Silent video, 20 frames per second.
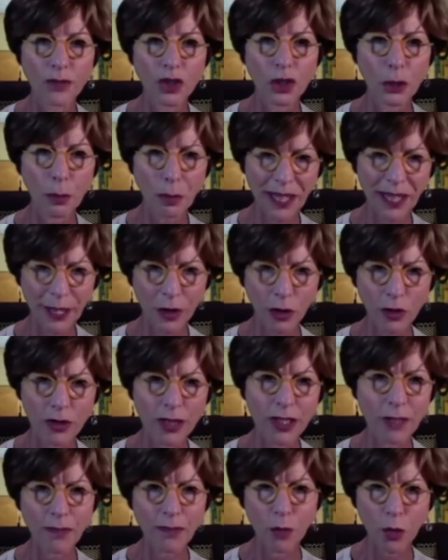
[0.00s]

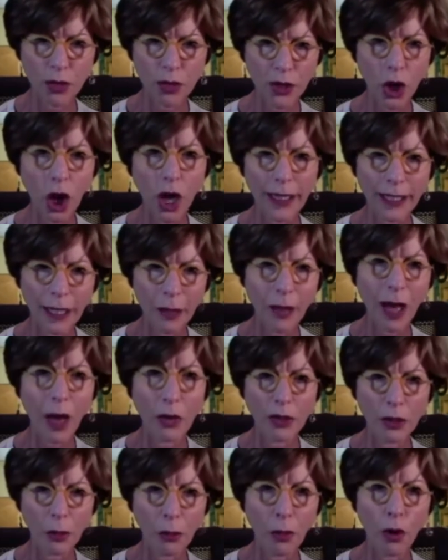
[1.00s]
speakers who were talking
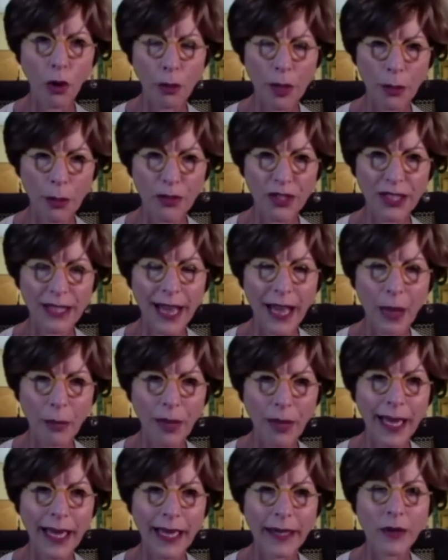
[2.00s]
about what the Poor People's
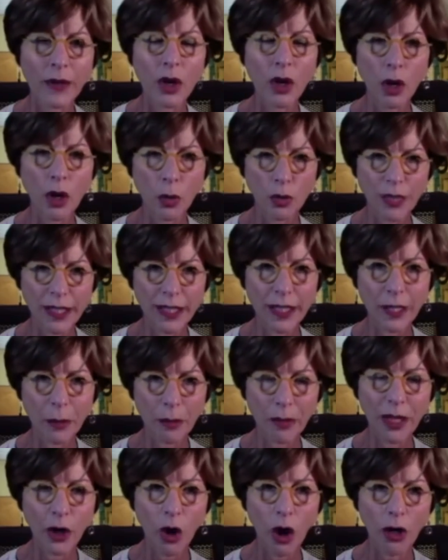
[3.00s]
Campaign was going
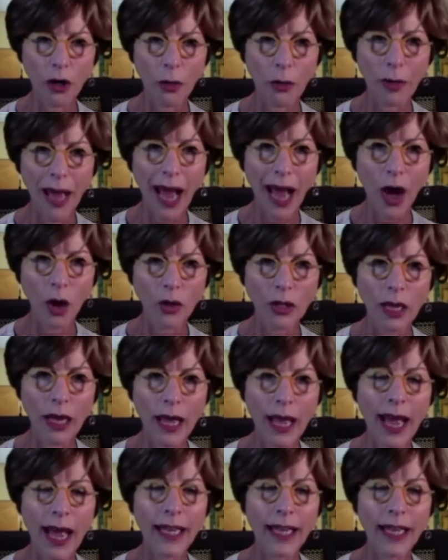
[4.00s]
to be all about.